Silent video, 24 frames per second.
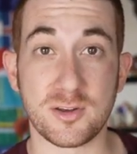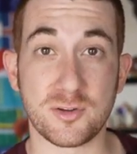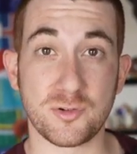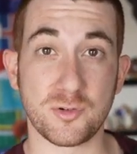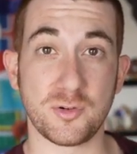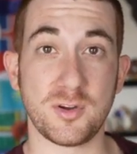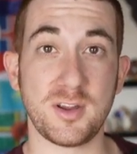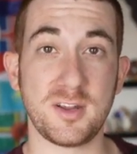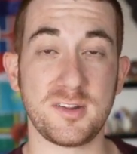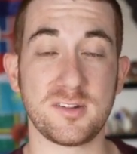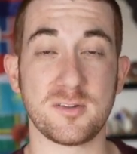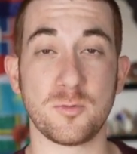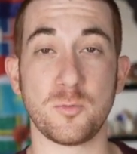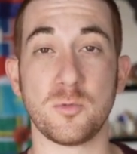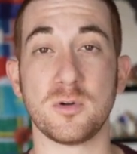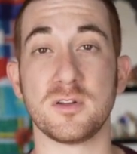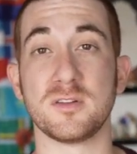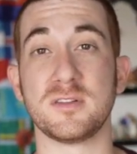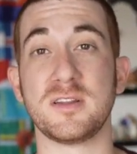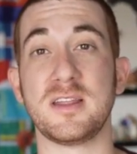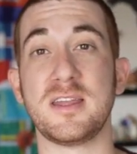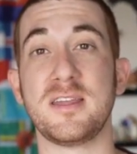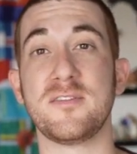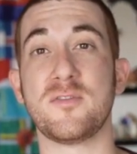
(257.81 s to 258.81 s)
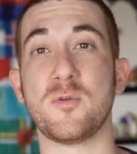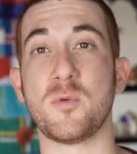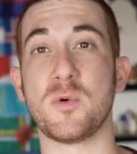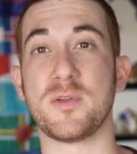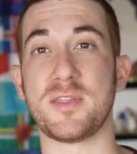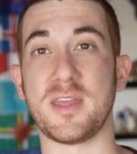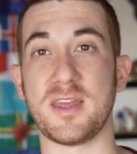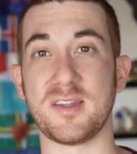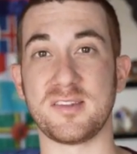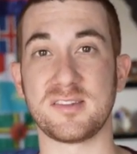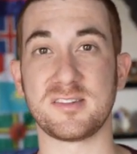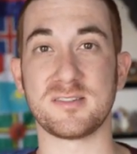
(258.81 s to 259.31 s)
treats will leave
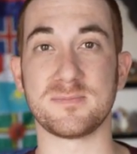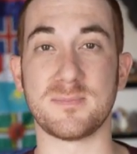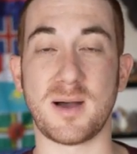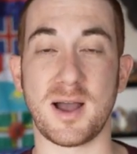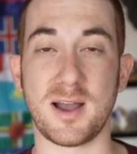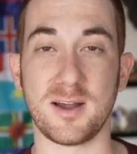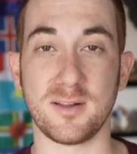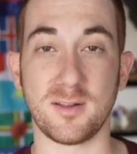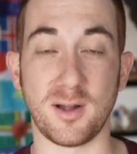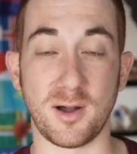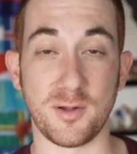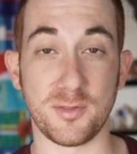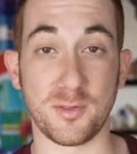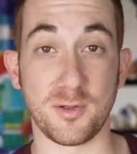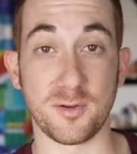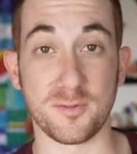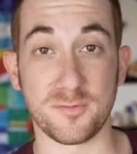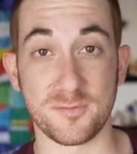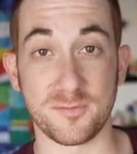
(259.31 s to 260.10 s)
with a smile on their